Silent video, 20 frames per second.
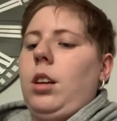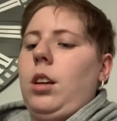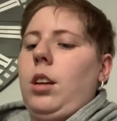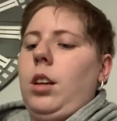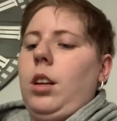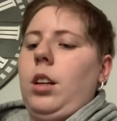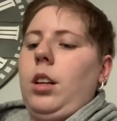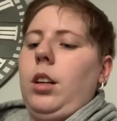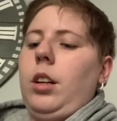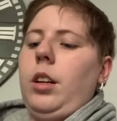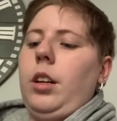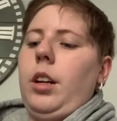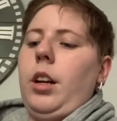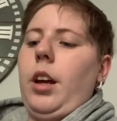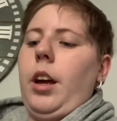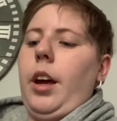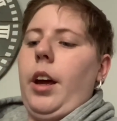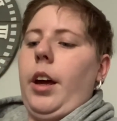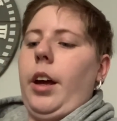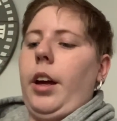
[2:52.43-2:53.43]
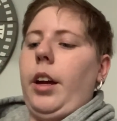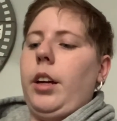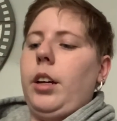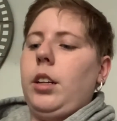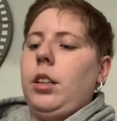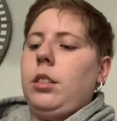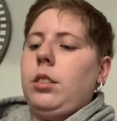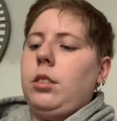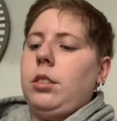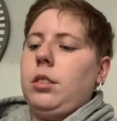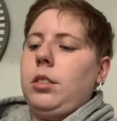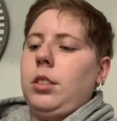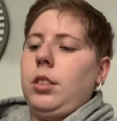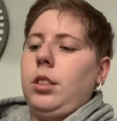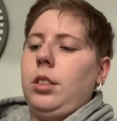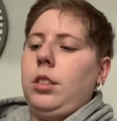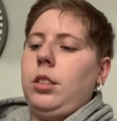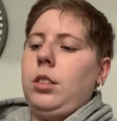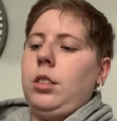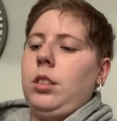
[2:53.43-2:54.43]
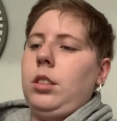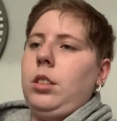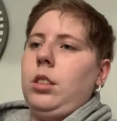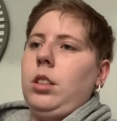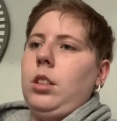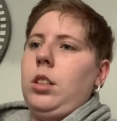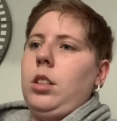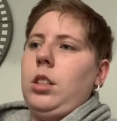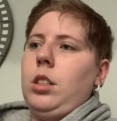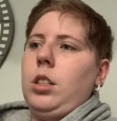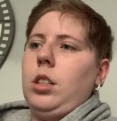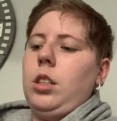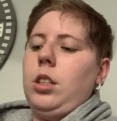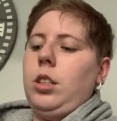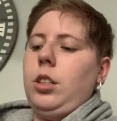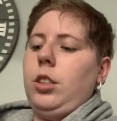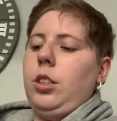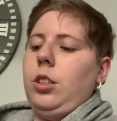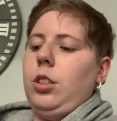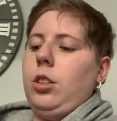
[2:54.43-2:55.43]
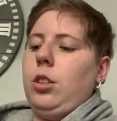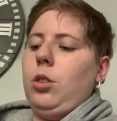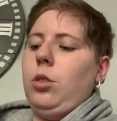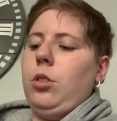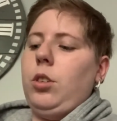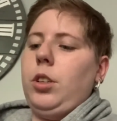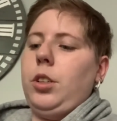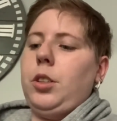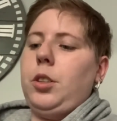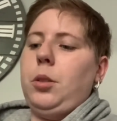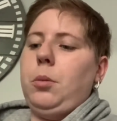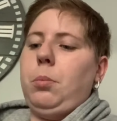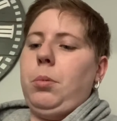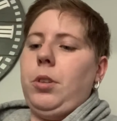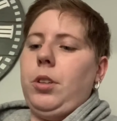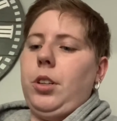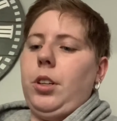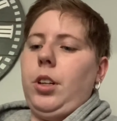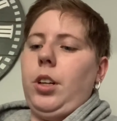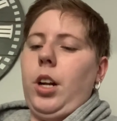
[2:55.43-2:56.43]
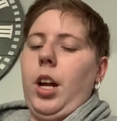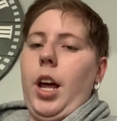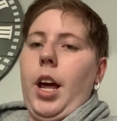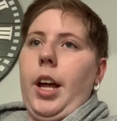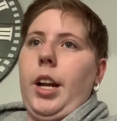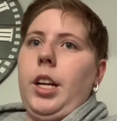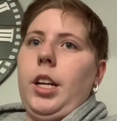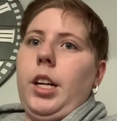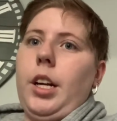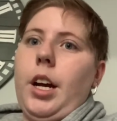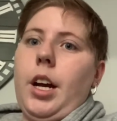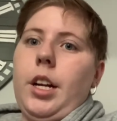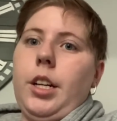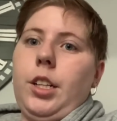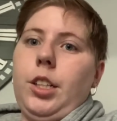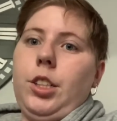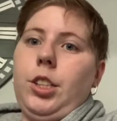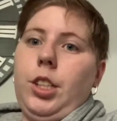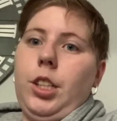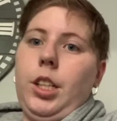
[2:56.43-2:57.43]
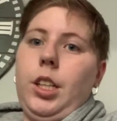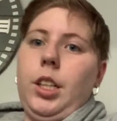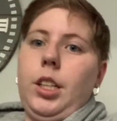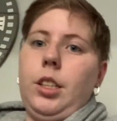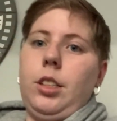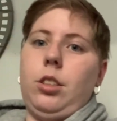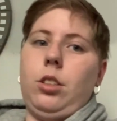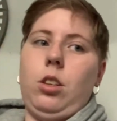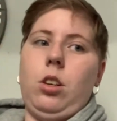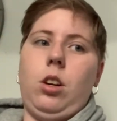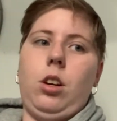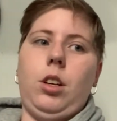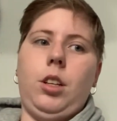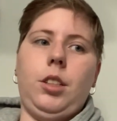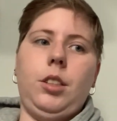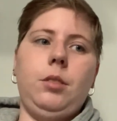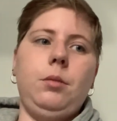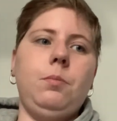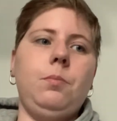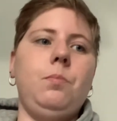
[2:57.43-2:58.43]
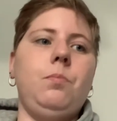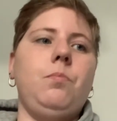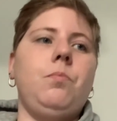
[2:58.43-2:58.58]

Next, you're going to put any kind of cheese on.